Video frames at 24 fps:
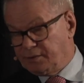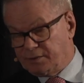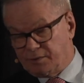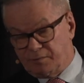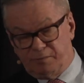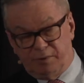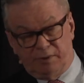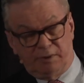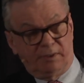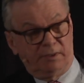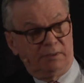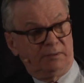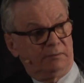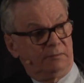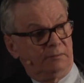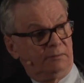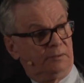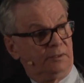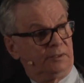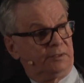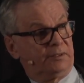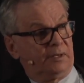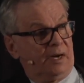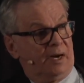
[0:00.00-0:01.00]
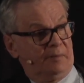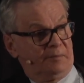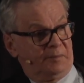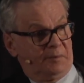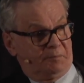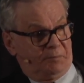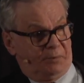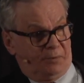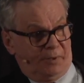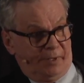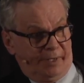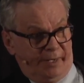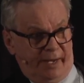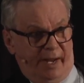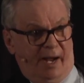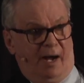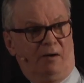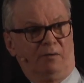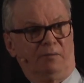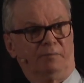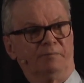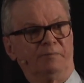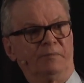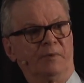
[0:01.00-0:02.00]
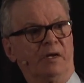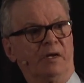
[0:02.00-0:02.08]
it's a really good time to point out,